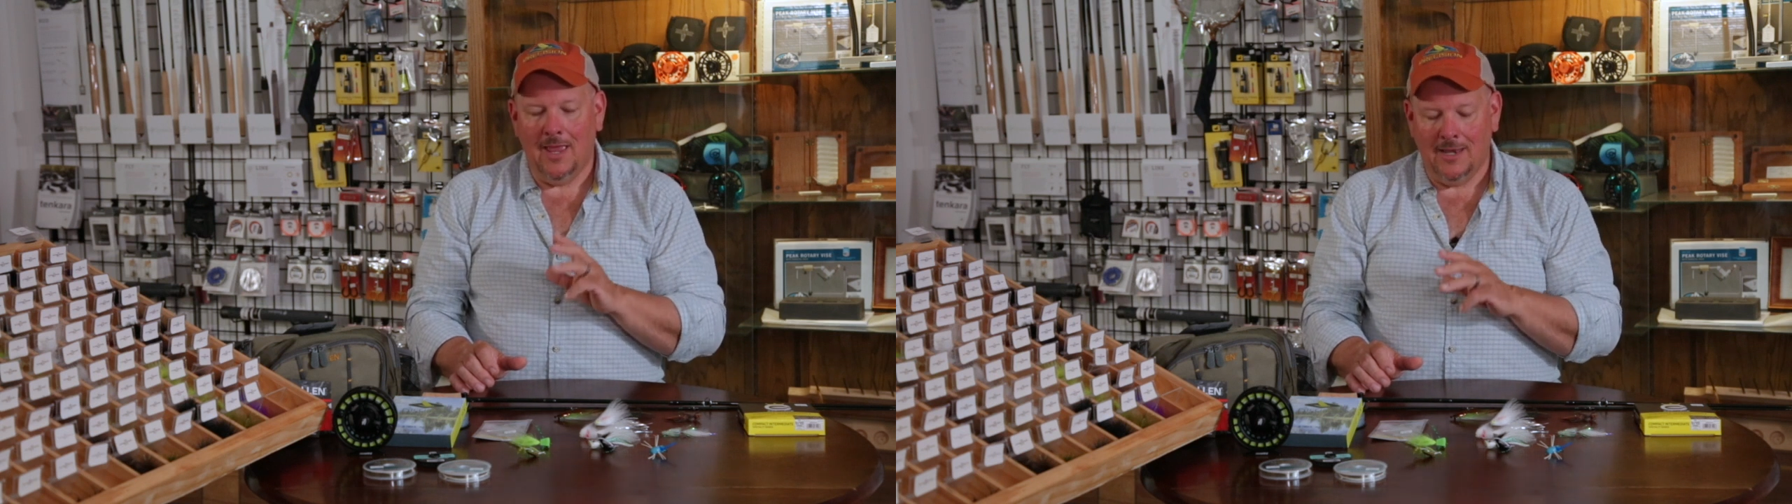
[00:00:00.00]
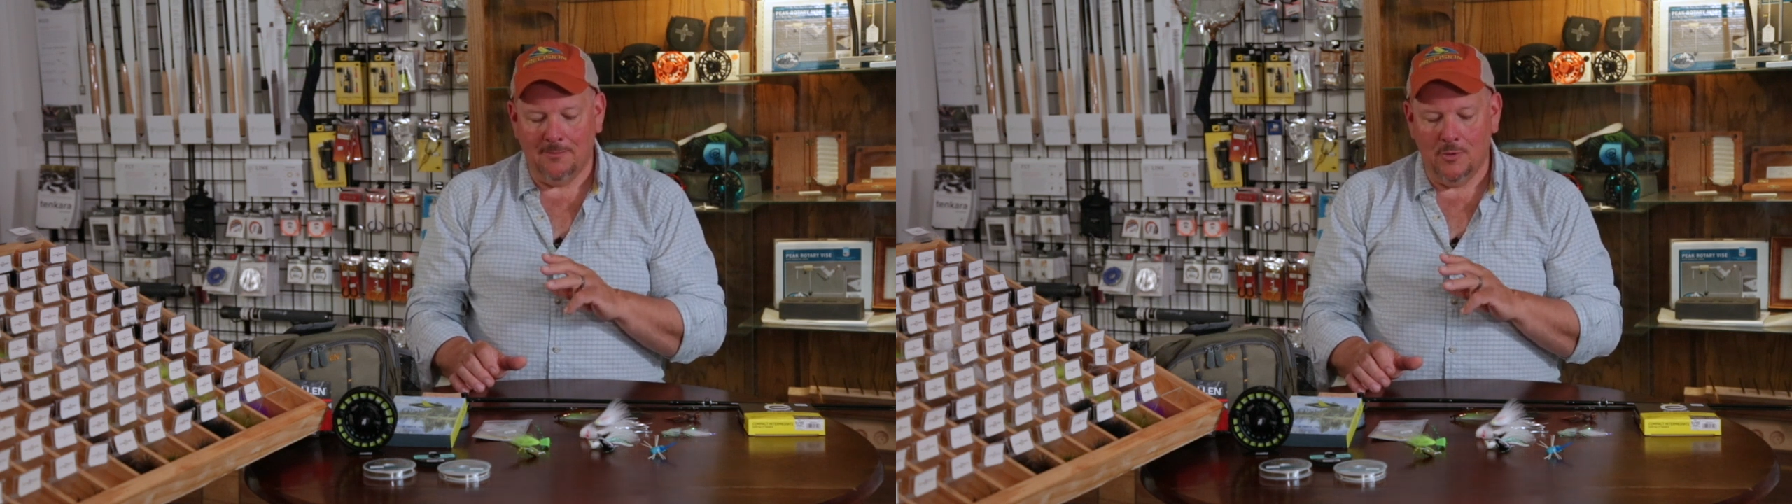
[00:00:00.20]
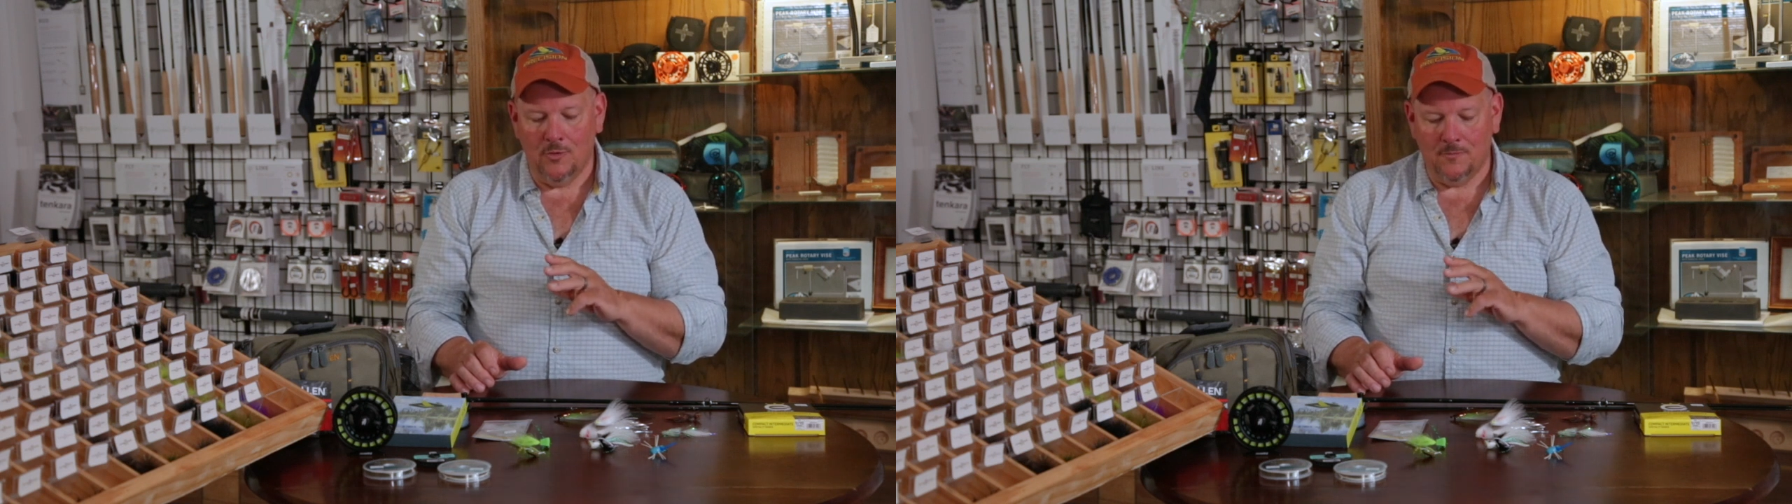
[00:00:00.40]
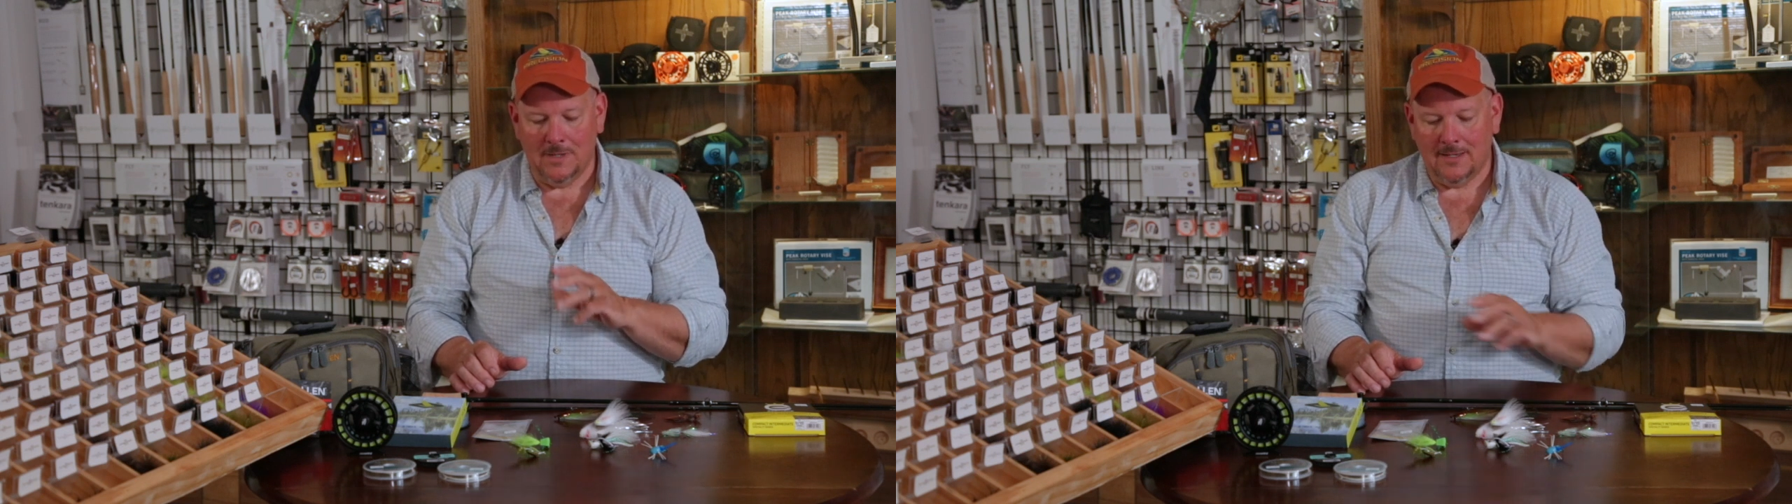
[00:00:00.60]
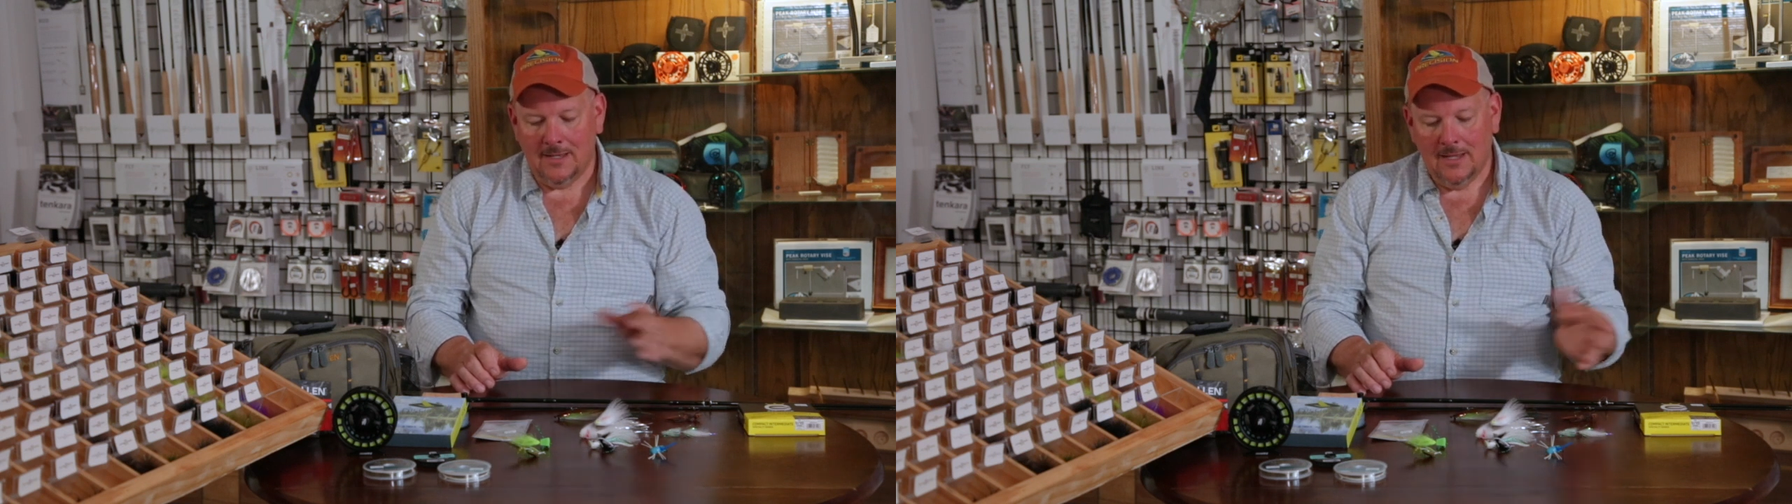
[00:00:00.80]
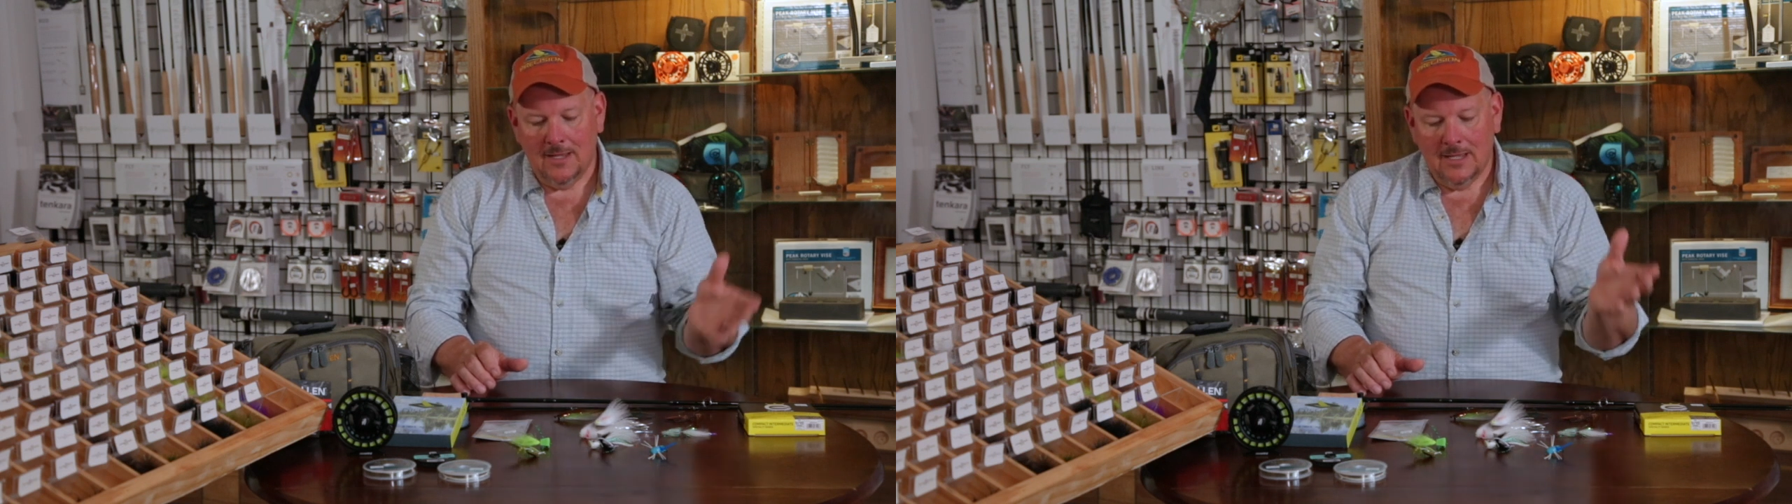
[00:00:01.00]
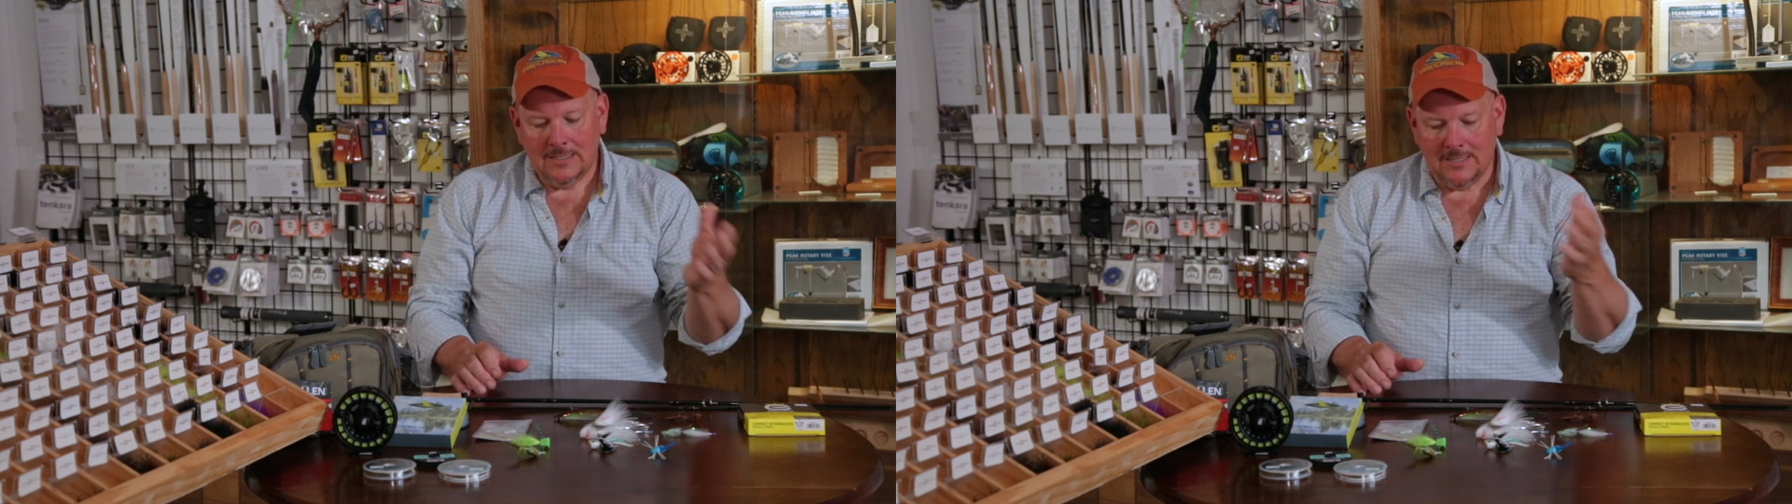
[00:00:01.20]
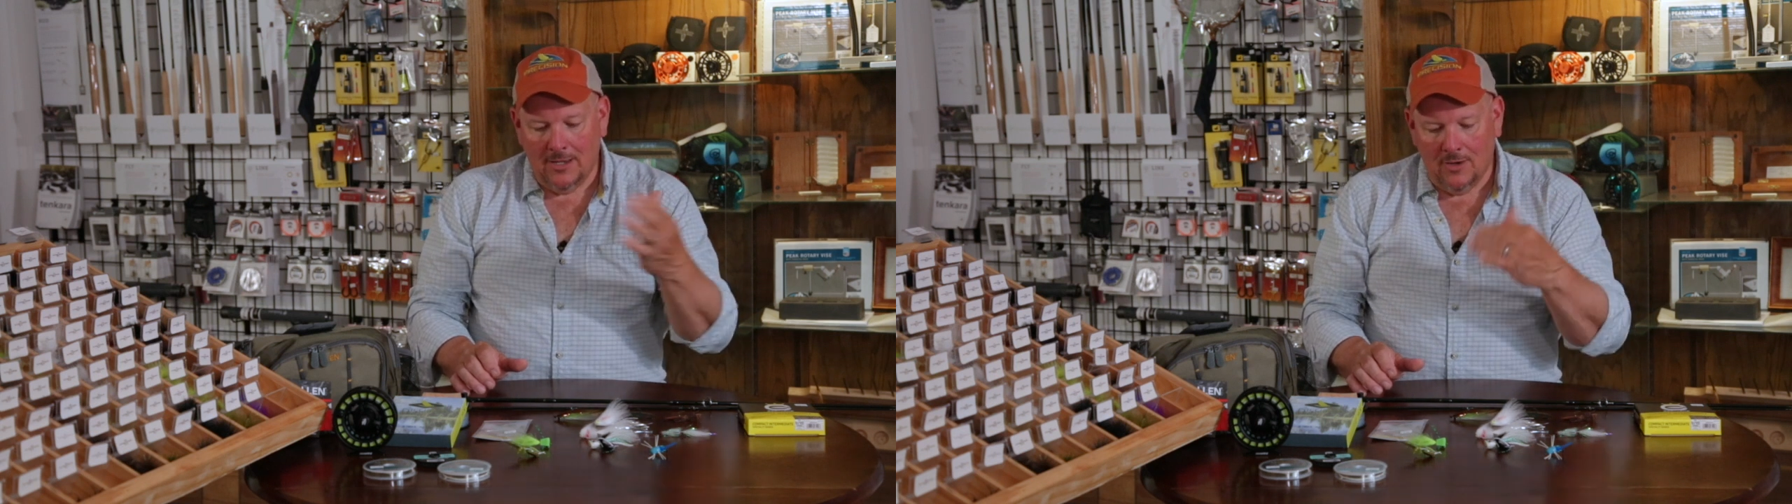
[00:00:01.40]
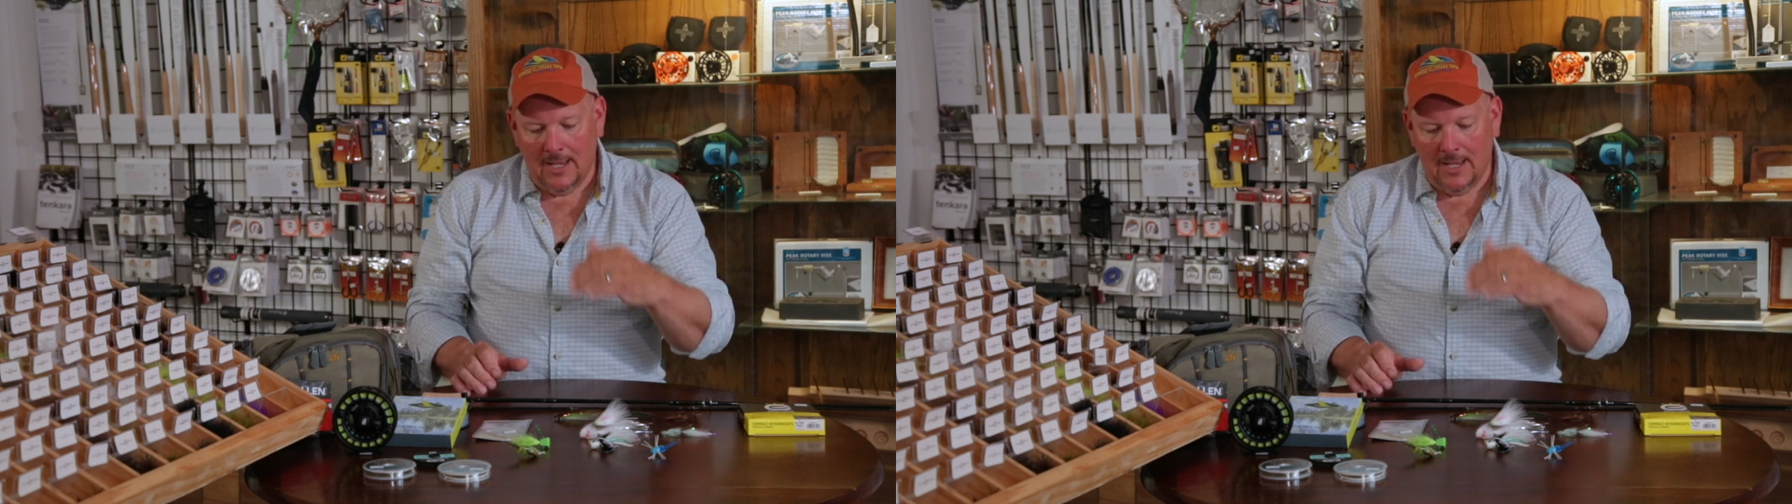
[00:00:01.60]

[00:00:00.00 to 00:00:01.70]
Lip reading: and the movement. So